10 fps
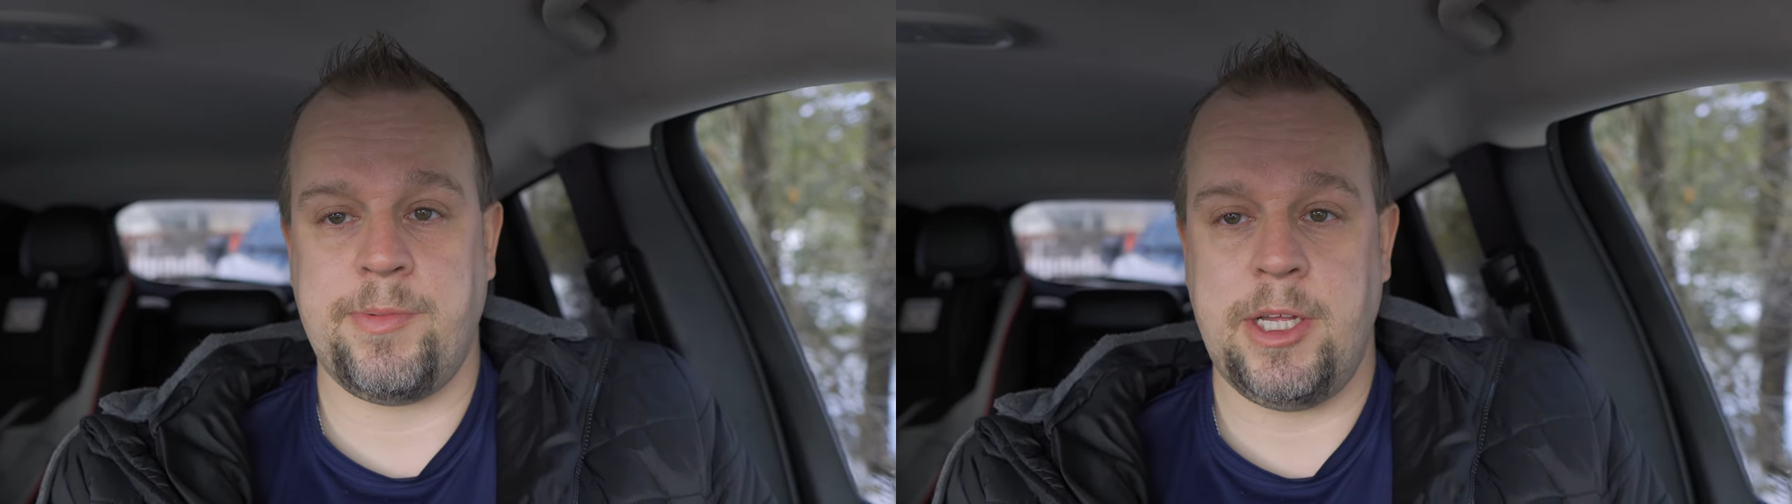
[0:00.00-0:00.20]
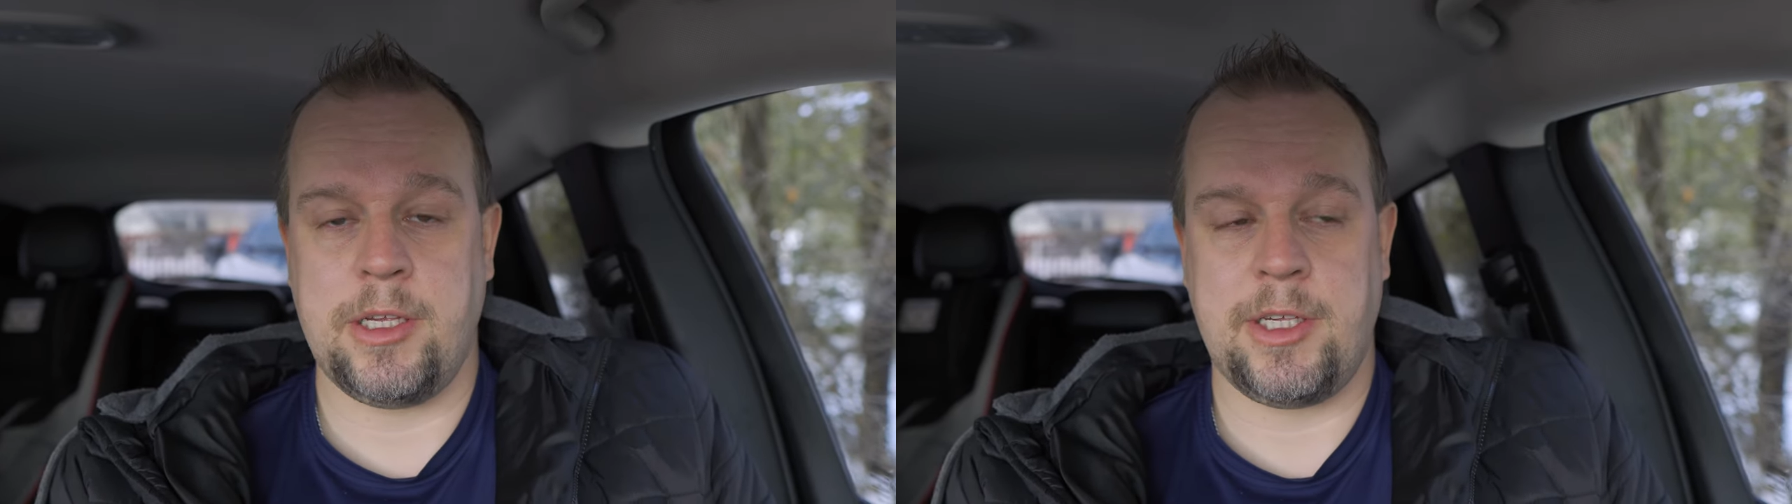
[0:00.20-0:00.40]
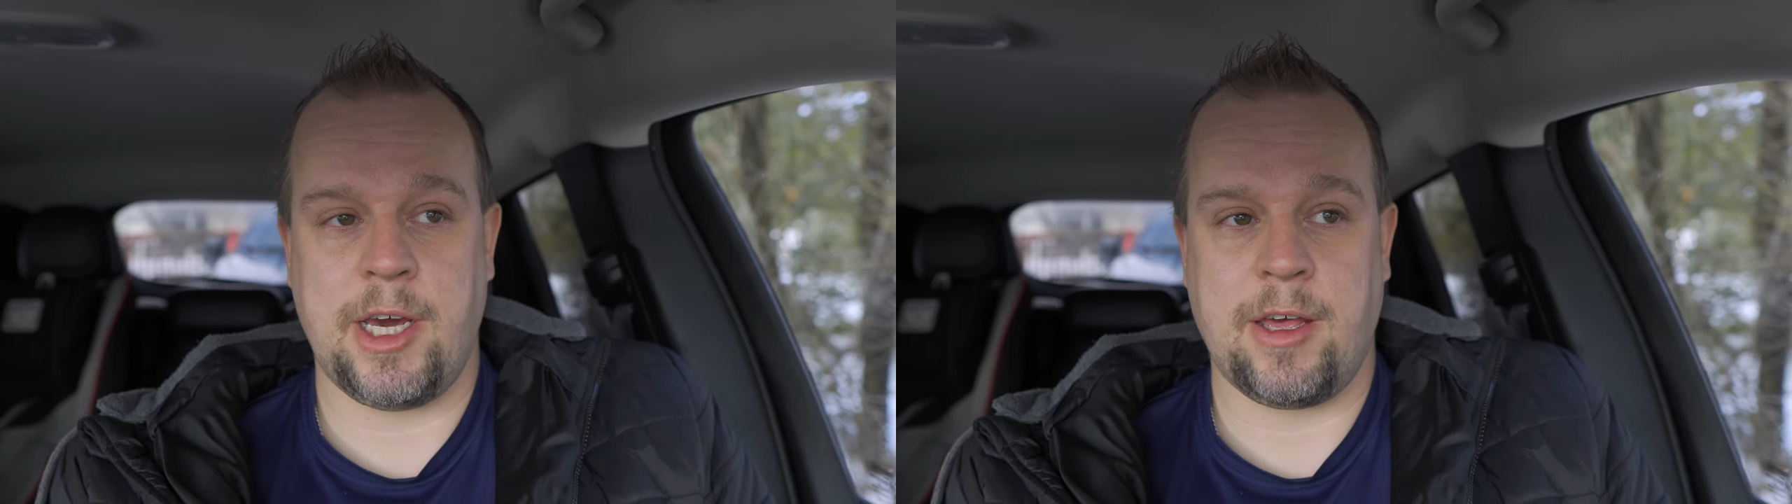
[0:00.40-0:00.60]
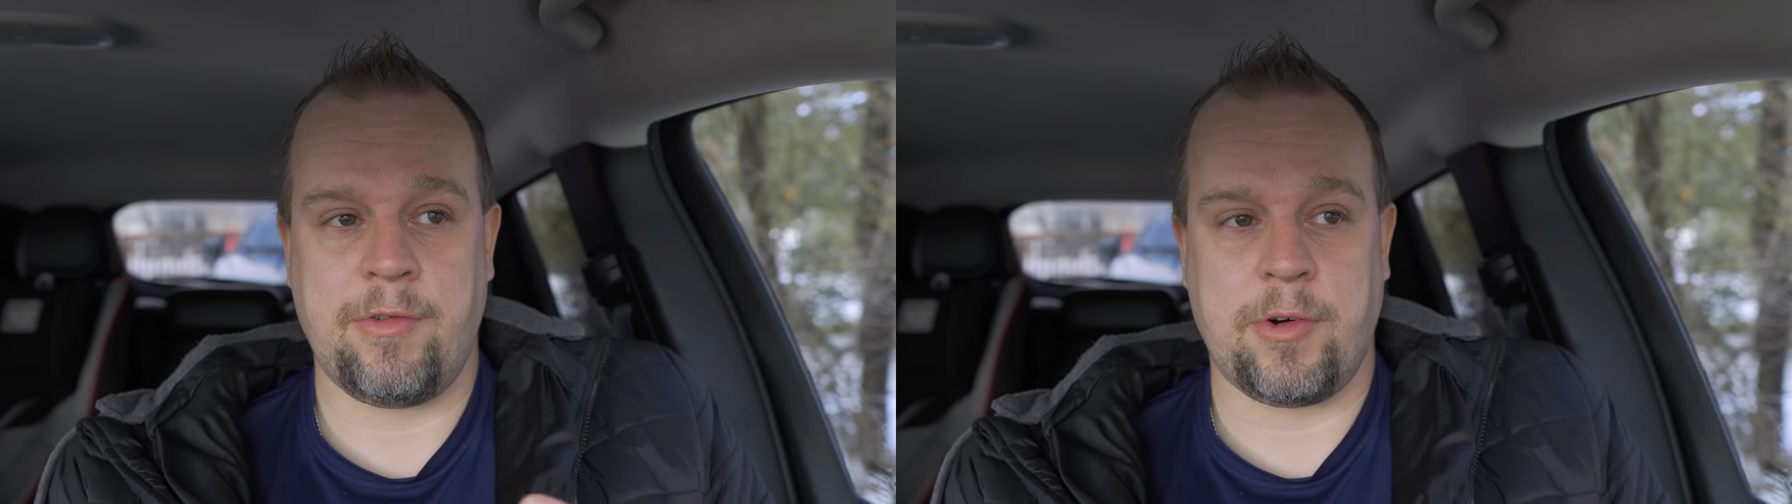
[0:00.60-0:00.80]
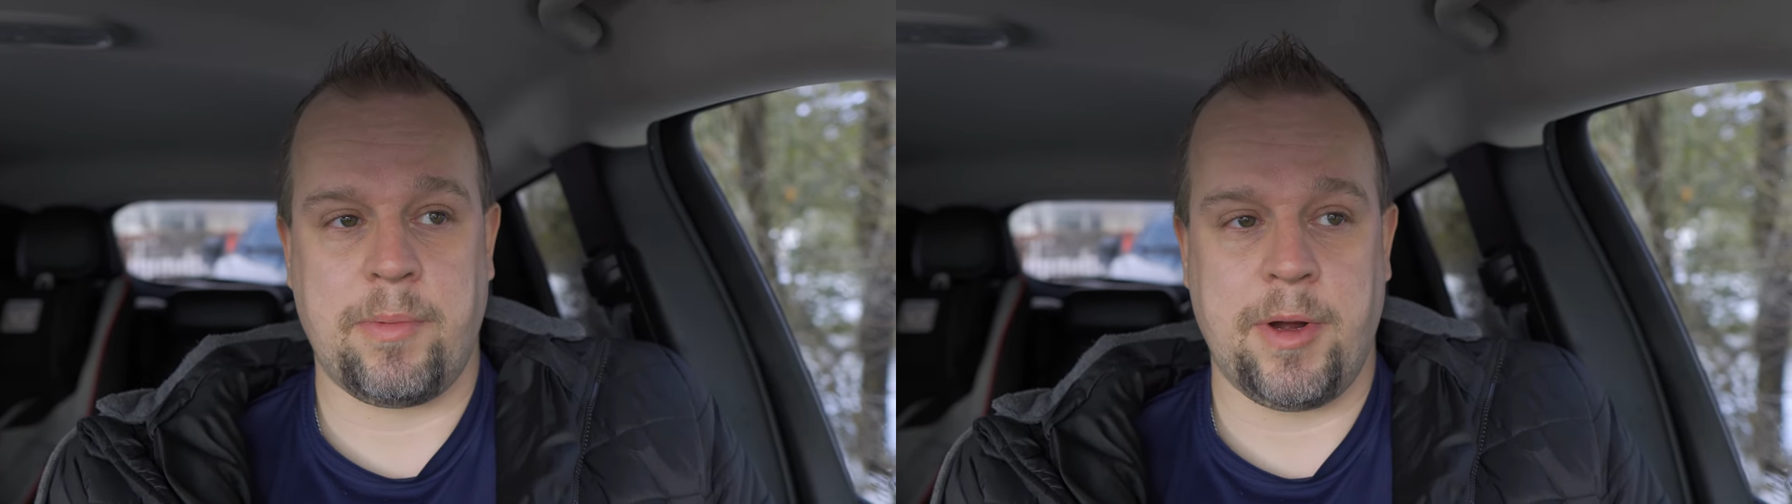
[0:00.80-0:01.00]
we need to check is
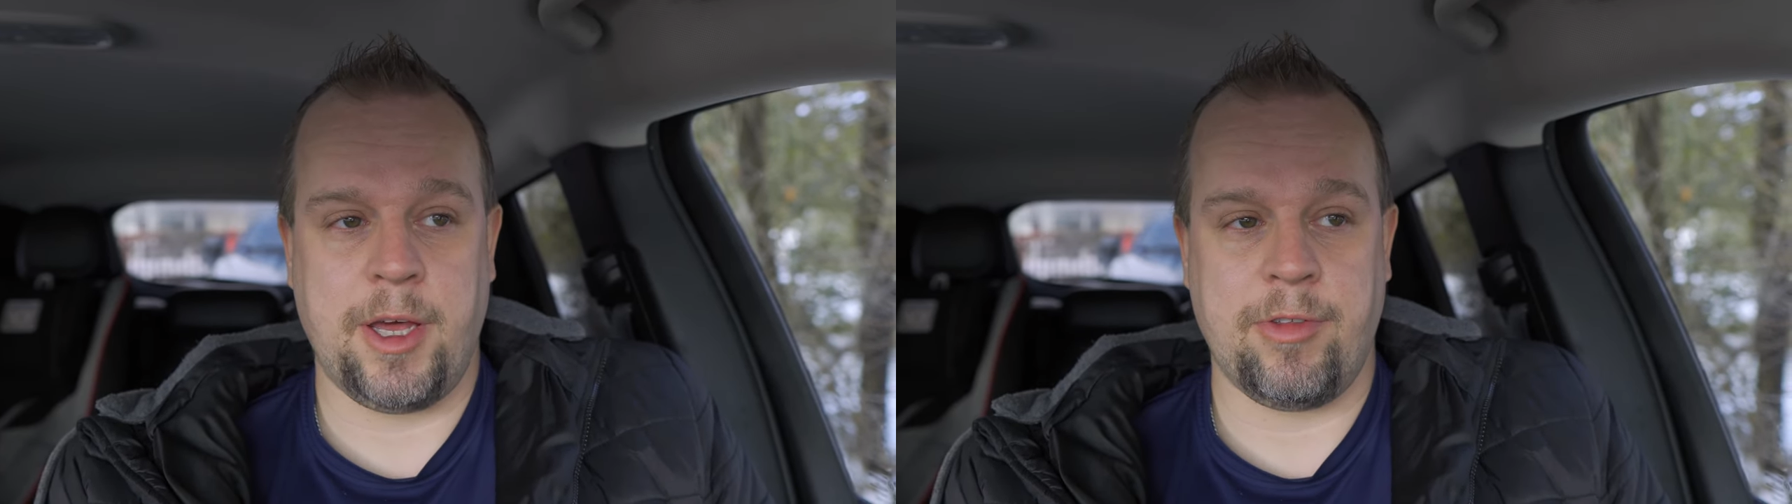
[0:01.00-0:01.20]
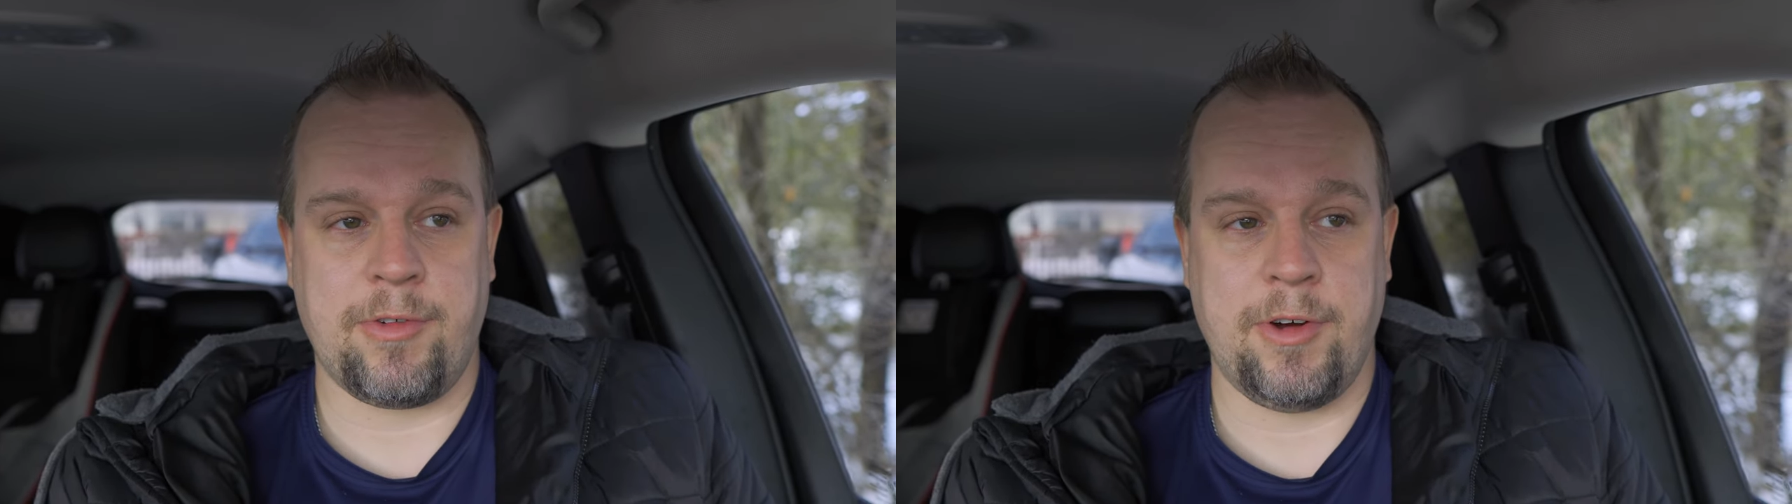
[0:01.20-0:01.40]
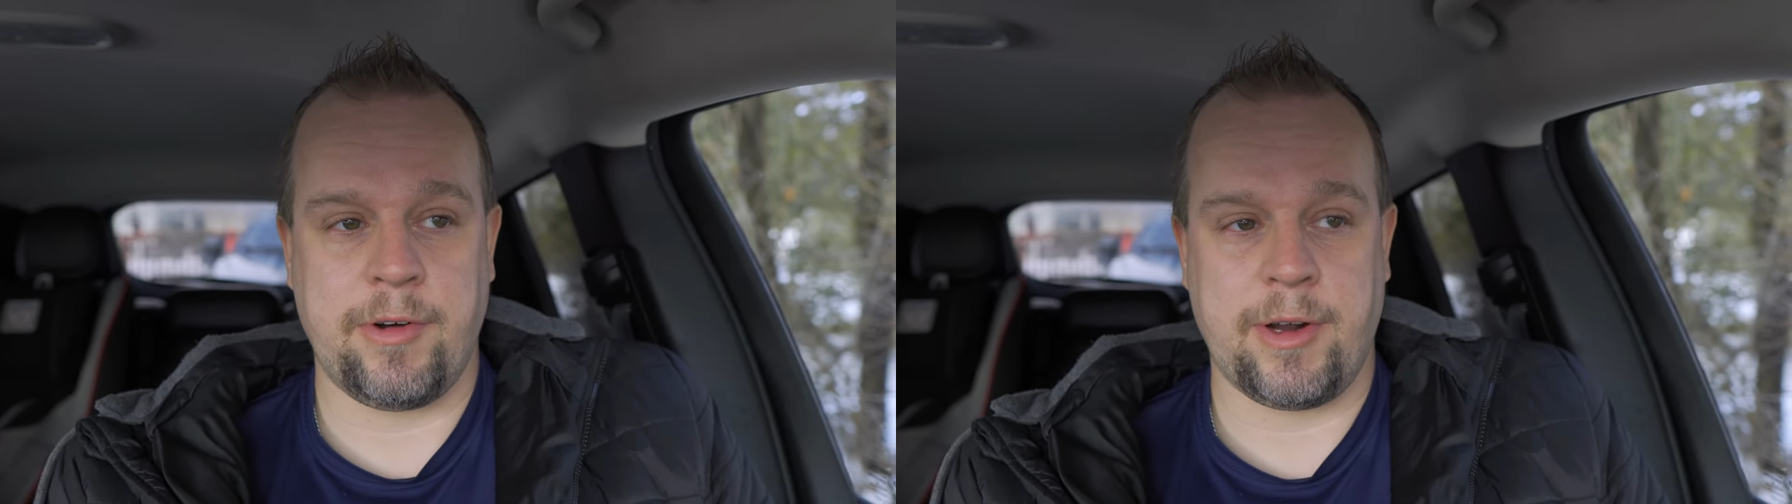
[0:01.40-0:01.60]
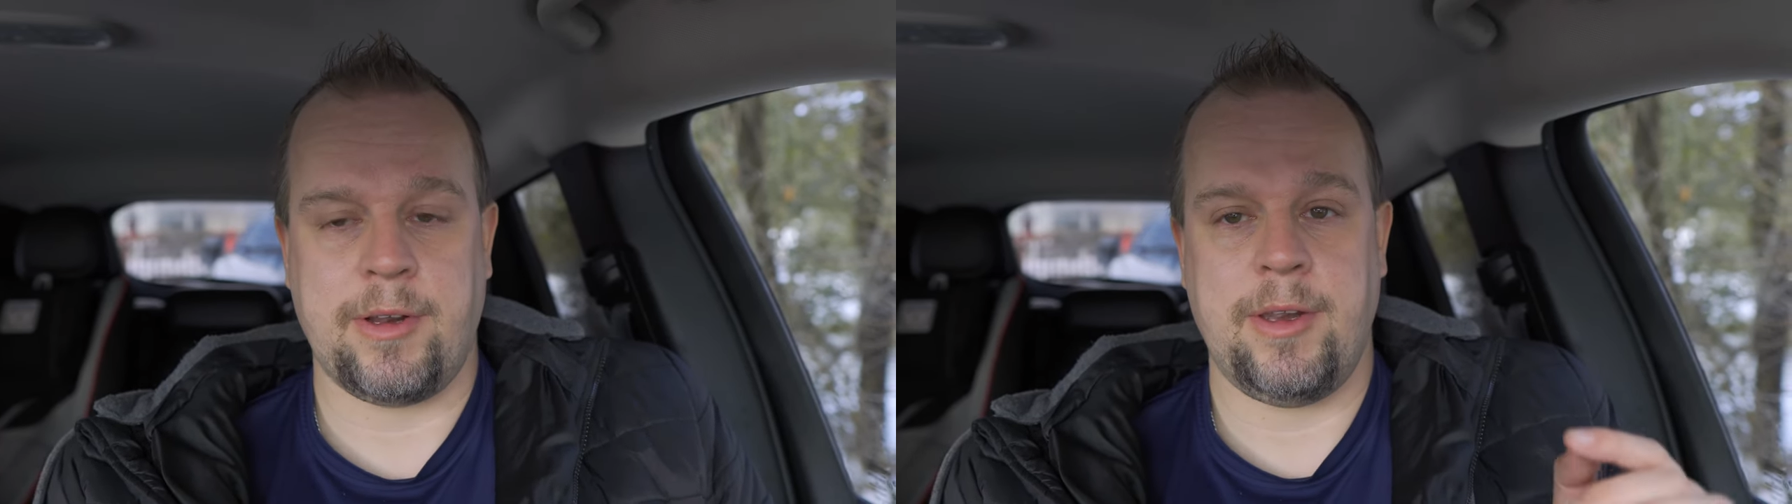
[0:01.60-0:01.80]
for a brake controller.